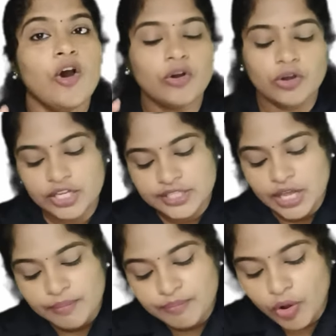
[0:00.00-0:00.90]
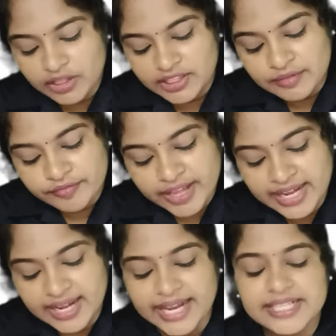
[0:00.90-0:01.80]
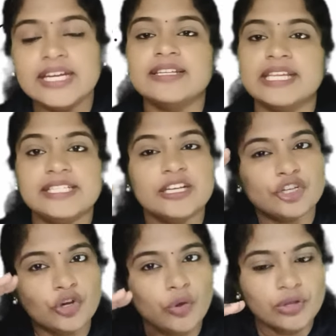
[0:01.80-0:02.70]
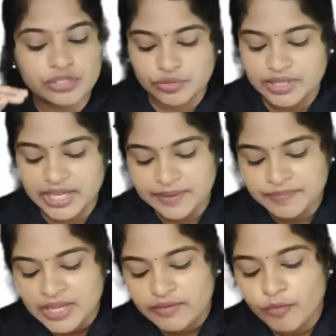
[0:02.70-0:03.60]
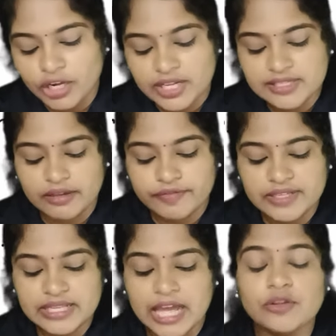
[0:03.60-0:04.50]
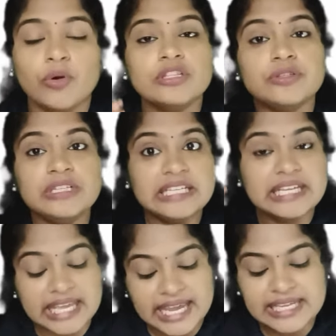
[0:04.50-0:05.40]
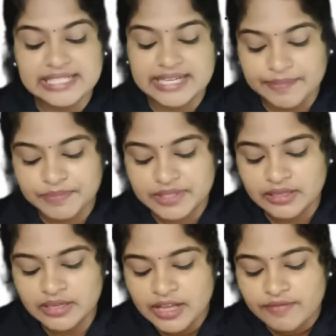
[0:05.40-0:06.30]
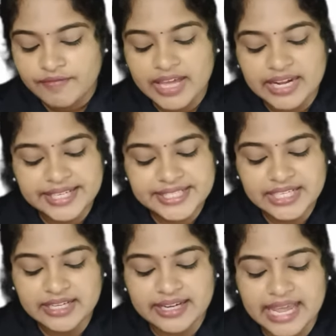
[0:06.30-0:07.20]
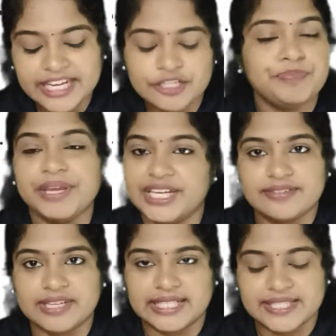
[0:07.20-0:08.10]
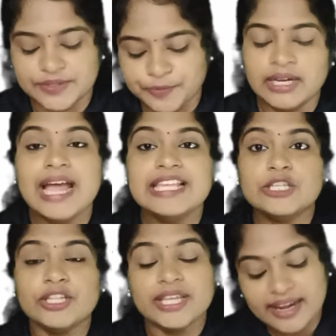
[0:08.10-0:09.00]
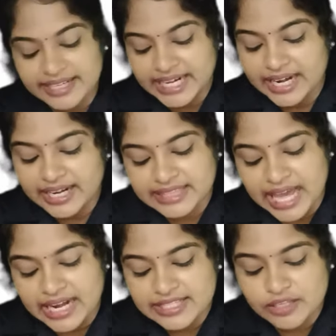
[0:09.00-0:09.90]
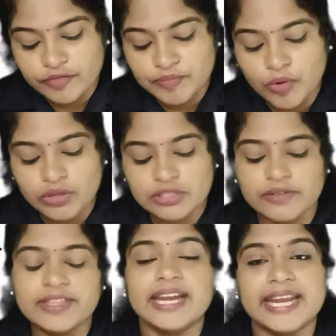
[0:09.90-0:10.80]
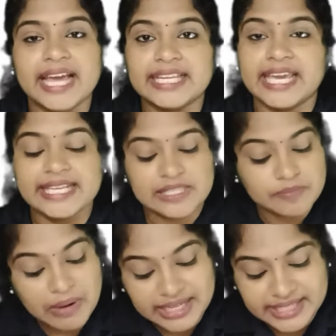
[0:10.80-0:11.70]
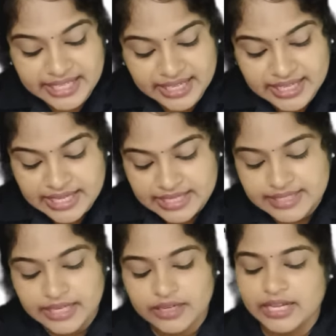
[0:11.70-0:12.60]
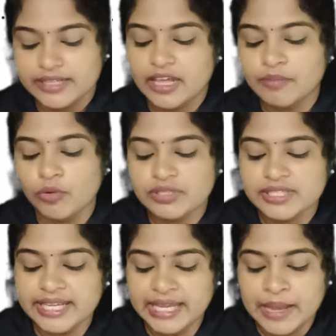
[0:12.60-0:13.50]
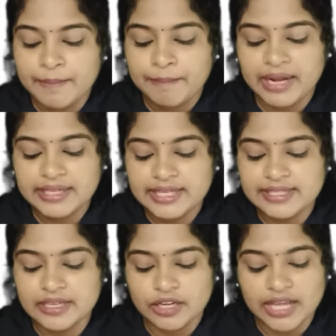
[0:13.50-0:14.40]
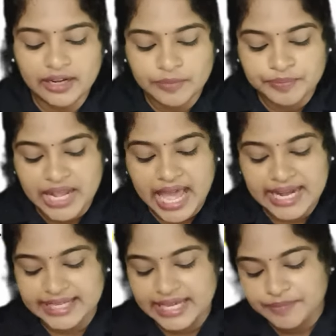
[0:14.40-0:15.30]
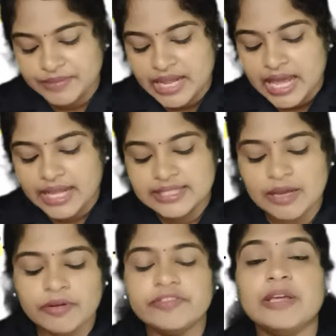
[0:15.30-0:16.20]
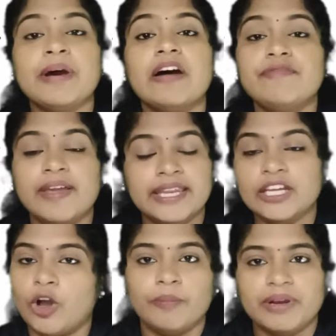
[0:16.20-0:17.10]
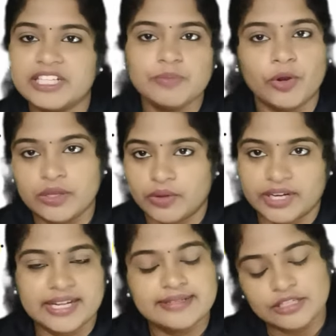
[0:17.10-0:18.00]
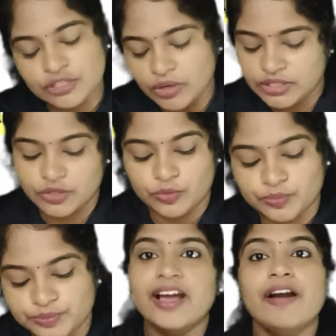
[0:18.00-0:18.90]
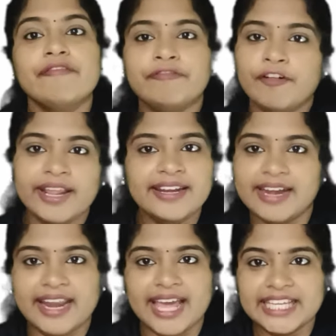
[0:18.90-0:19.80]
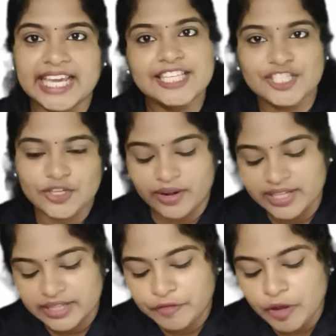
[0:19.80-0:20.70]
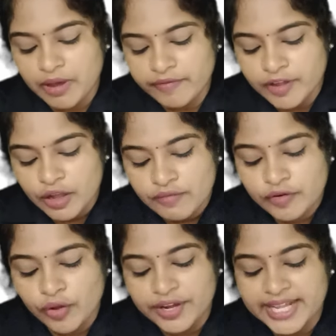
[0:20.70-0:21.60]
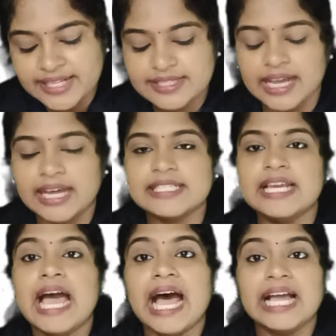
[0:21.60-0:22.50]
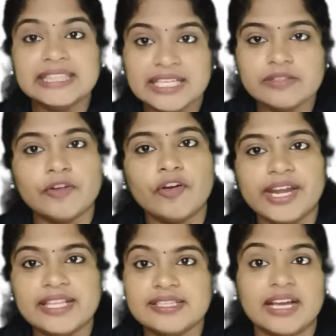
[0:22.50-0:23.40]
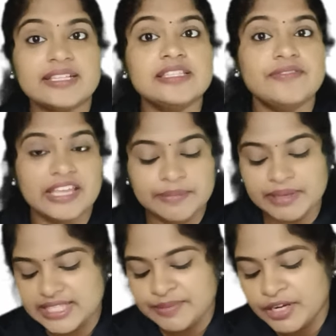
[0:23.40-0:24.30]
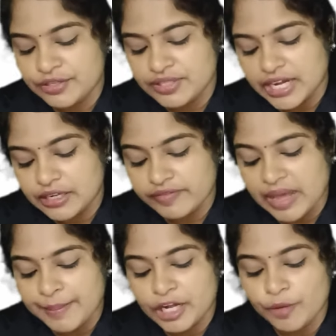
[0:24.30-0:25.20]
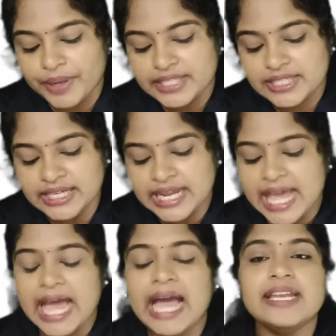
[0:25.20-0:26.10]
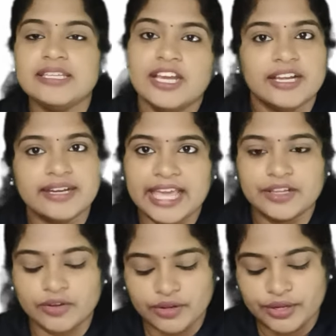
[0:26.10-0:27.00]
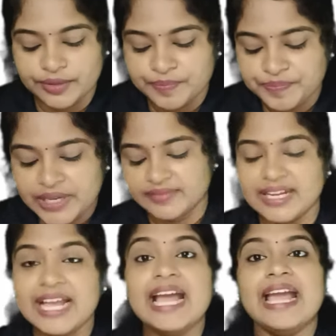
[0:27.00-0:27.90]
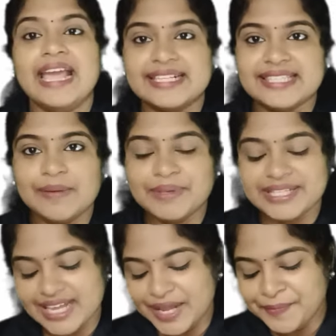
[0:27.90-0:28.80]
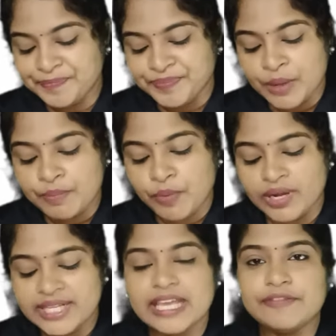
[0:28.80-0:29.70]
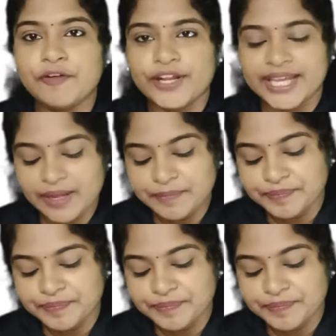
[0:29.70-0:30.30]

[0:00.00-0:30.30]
occurs both in well-lighted region close to the water surface and also in great depth in where little light penetrates. So the red color thallus of most of the red algae is multi multicellular. They are mostly multicellular algae, and some of them have very complex body organization also. Food in red algae is stored in the form of fluoridine starch, and this fluoridine starch is very much similar to that of amylopectin and glycogen. Examples are Polysiphonia,